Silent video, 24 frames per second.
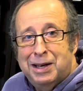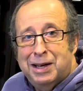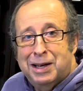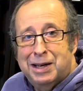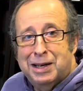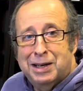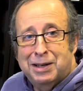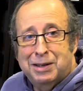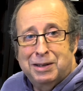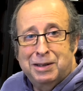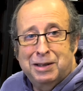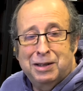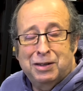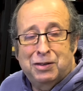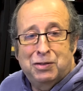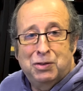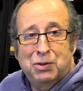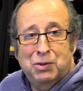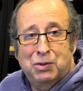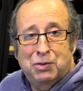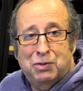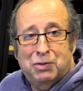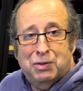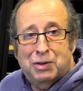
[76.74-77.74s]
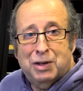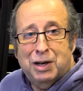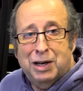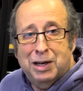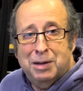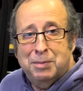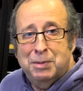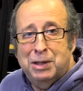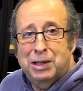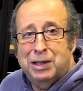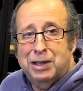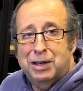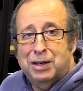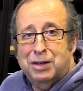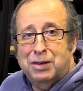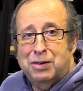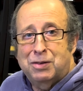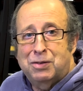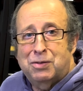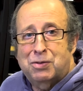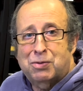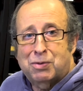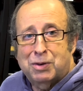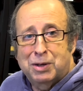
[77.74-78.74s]
And it's used commonly
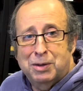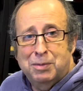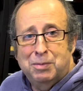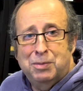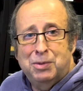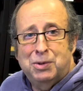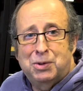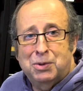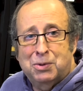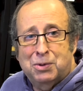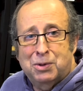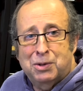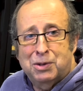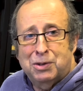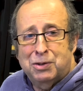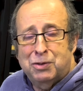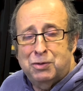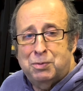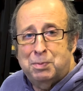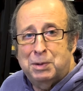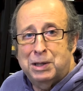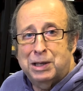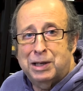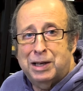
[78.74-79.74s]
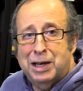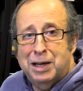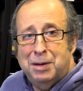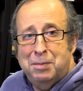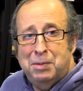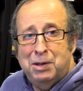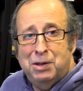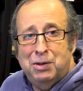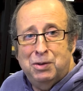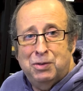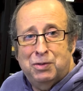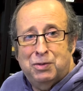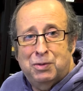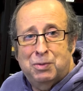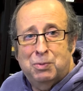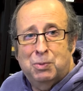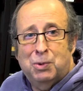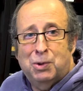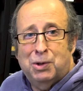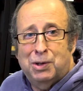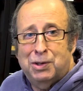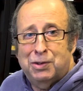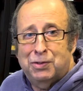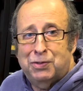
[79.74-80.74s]
on trim, doors, but it can be used
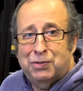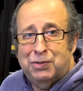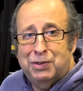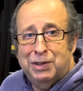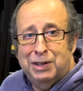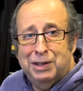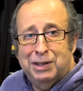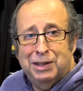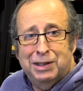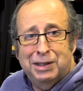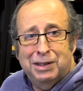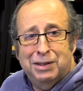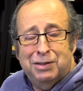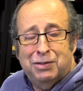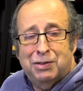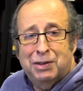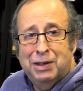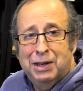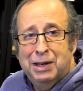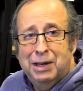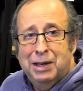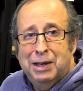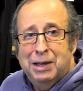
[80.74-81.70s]
walls, ceilings.